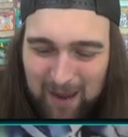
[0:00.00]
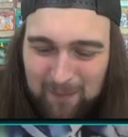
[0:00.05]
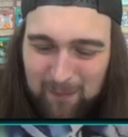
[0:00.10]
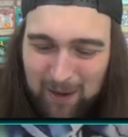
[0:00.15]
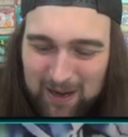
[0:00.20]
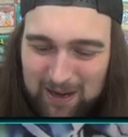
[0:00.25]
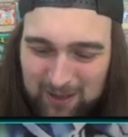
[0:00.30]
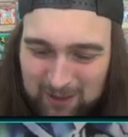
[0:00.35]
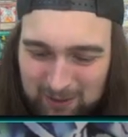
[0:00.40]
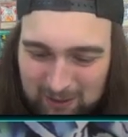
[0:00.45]
and
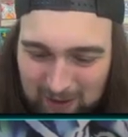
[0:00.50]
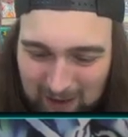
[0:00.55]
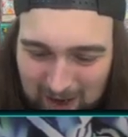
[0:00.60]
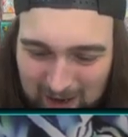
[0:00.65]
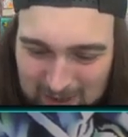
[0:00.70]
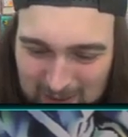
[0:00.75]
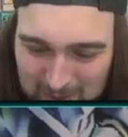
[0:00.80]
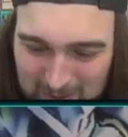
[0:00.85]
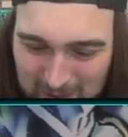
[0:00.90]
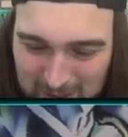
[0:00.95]
my Yu,
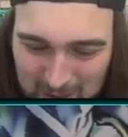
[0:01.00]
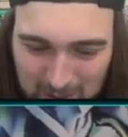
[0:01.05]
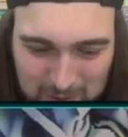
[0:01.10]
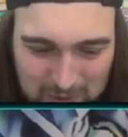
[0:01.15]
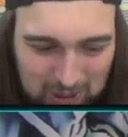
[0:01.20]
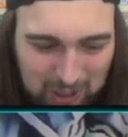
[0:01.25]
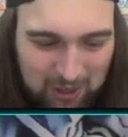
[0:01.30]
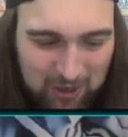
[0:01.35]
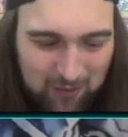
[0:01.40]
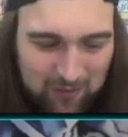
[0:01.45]
uh, Yu Gi Oh
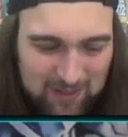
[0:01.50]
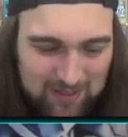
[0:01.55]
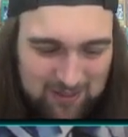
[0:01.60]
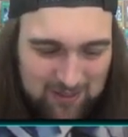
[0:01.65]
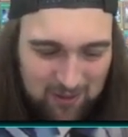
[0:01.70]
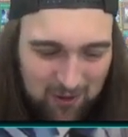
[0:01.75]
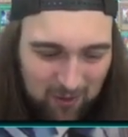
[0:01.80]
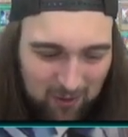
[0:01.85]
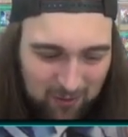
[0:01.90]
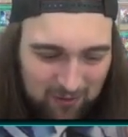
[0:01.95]
channel
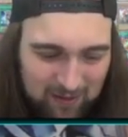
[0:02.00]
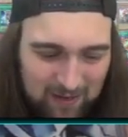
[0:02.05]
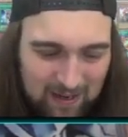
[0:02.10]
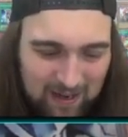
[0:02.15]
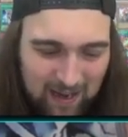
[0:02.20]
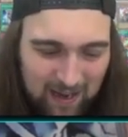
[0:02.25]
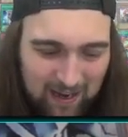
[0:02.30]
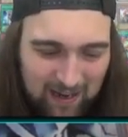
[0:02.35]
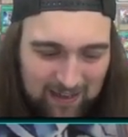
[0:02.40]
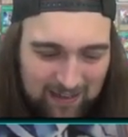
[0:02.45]
is called
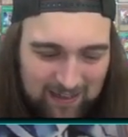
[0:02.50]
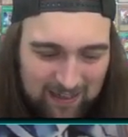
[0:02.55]
uh,